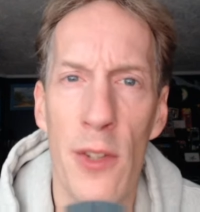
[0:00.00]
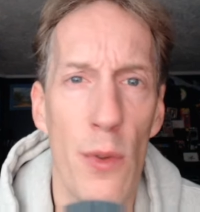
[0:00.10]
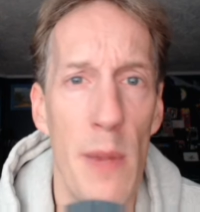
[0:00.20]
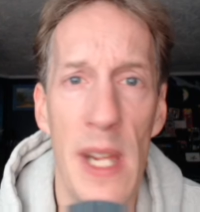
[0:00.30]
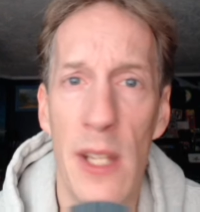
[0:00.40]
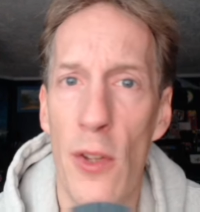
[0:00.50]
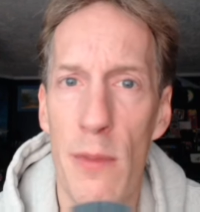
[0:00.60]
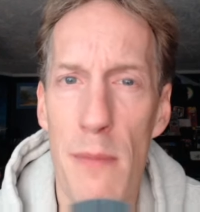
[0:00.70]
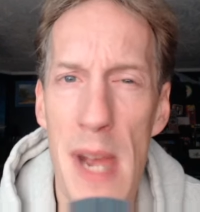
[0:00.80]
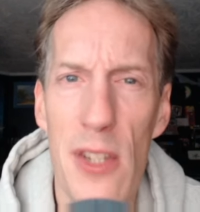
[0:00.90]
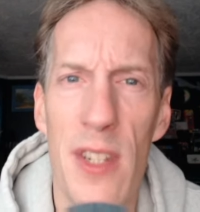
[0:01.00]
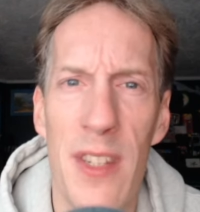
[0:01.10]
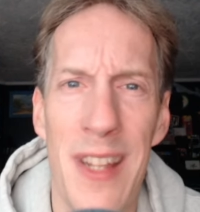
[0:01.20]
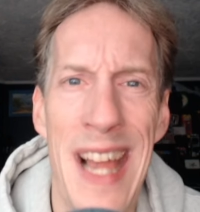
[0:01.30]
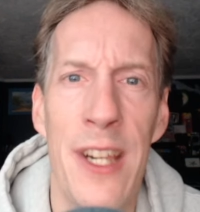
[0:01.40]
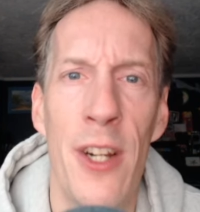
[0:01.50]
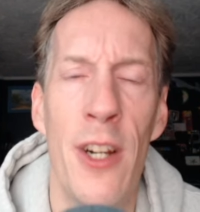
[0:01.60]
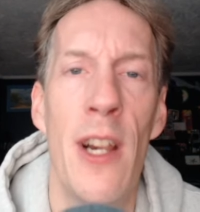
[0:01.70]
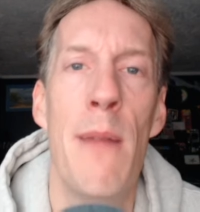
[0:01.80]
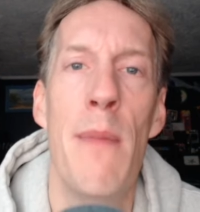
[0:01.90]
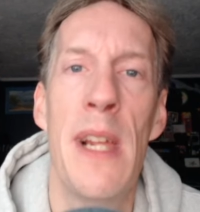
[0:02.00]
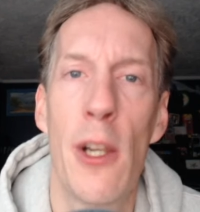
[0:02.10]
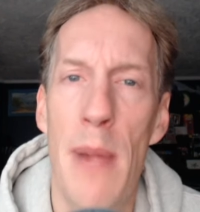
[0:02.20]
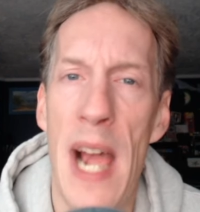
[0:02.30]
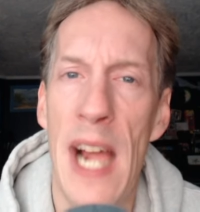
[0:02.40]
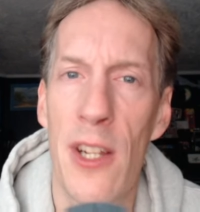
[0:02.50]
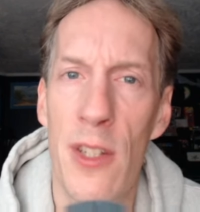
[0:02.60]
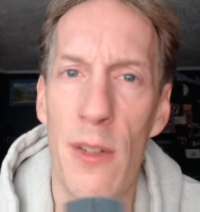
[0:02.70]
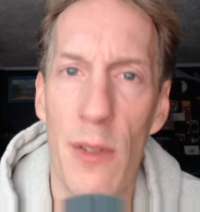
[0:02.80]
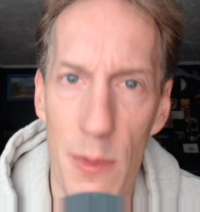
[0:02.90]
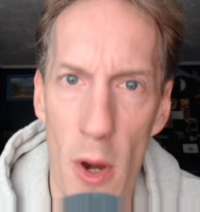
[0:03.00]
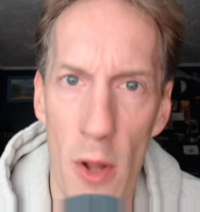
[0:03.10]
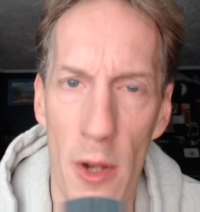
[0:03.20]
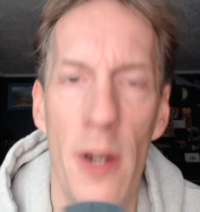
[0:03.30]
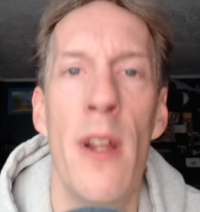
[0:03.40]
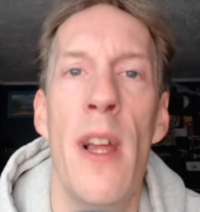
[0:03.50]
will make those meshes lighter and make your package smaller.